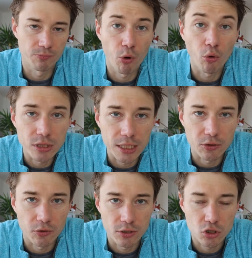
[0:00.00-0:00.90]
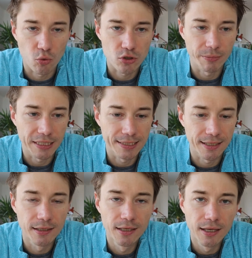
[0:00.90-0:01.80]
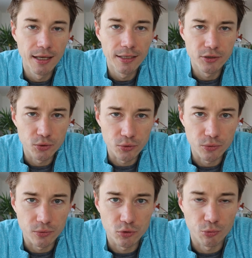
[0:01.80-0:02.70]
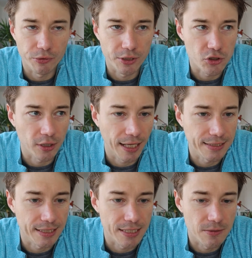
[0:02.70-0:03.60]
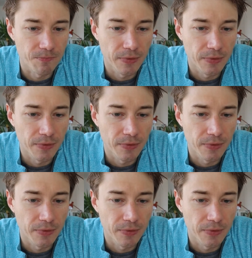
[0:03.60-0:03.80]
posted on social media to potential candidates.